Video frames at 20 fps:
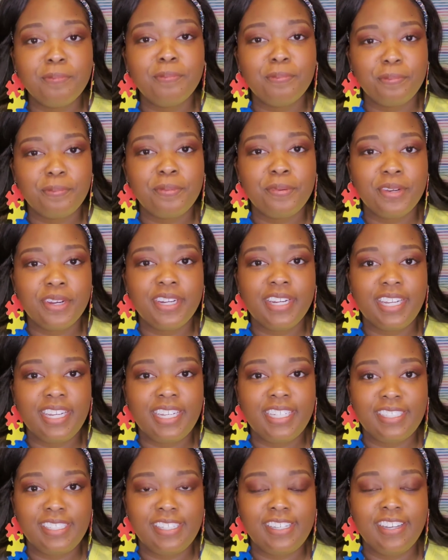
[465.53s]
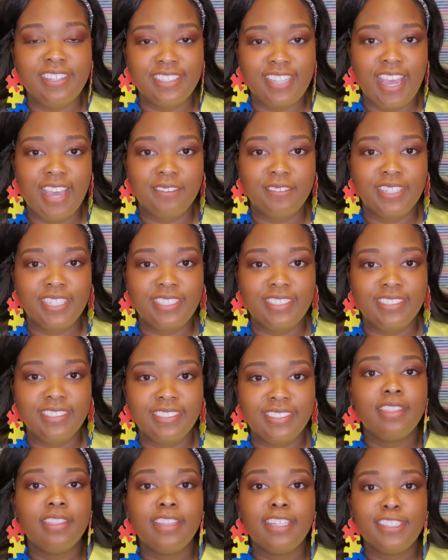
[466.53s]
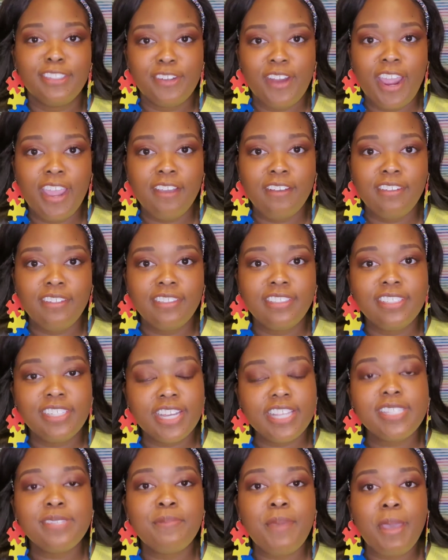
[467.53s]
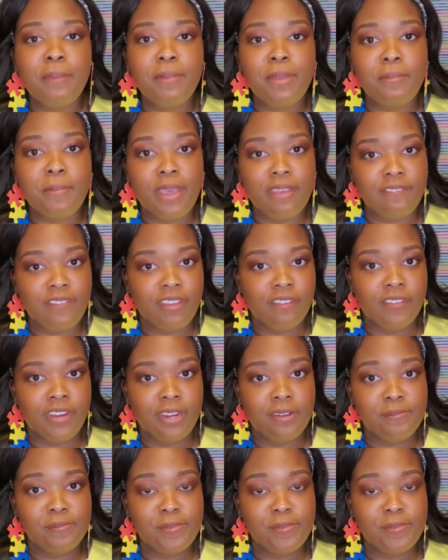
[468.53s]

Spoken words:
pretty easy on that one. The triangle just might be my favorite